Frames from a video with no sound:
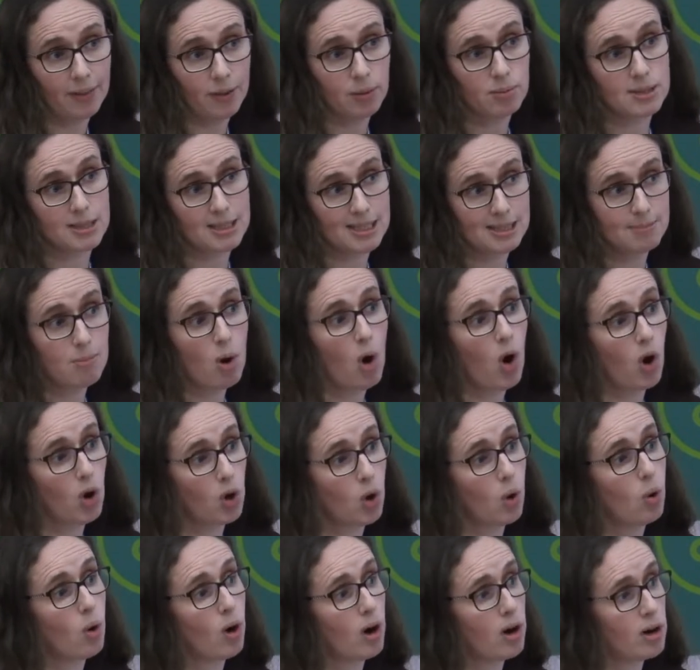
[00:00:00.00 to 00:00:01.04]
there was a small
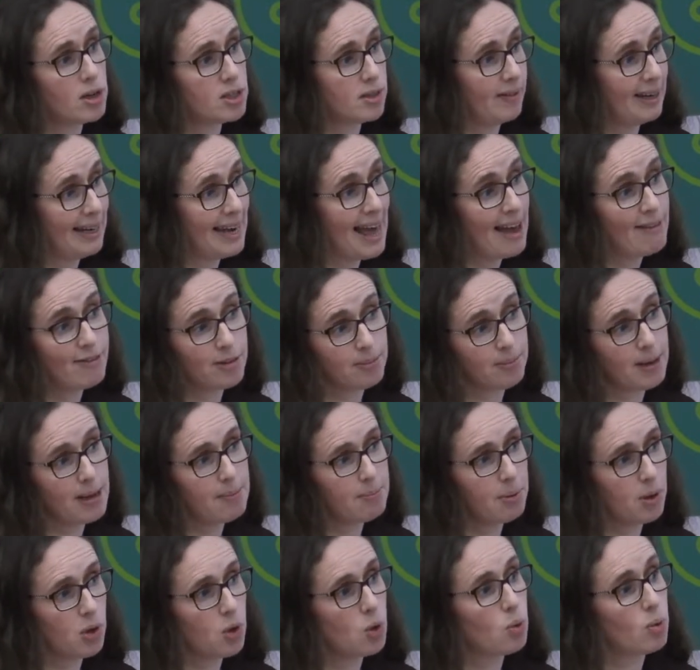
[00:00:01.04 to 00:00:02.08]
cohort of 11
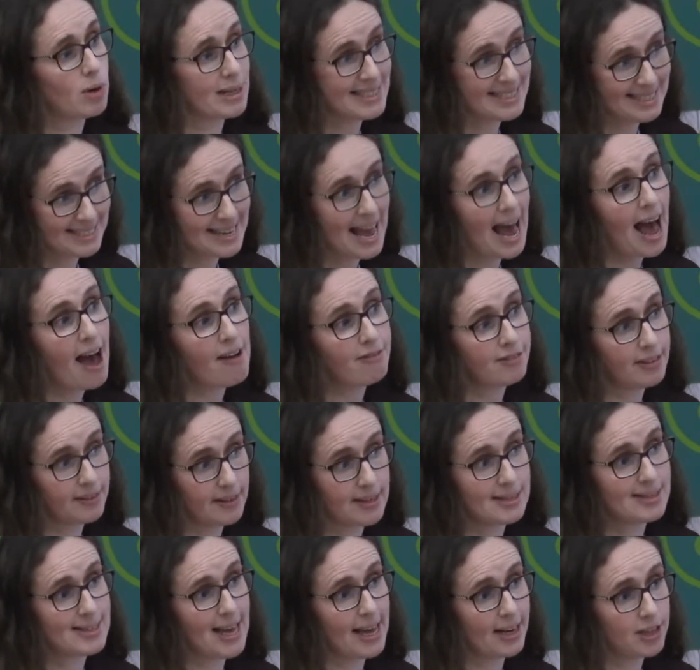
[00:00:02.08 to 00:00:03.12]
people who were staff in the
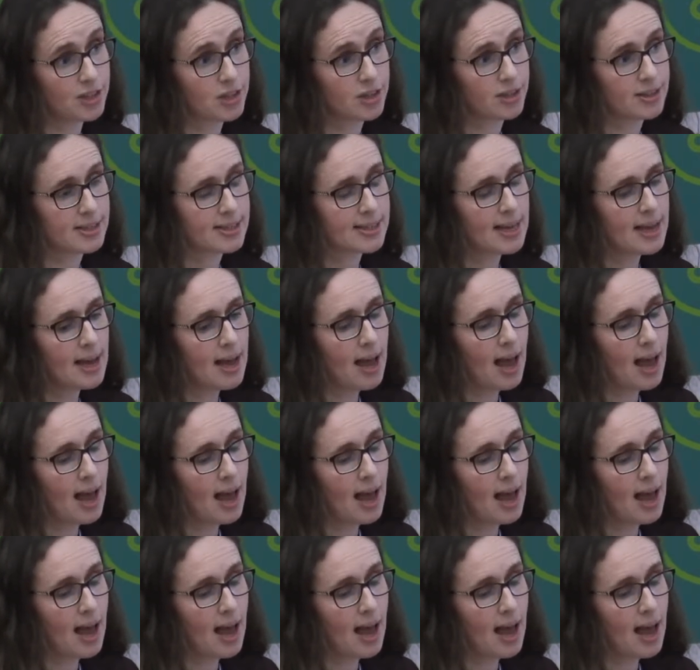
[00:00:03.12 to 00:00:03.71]
centres.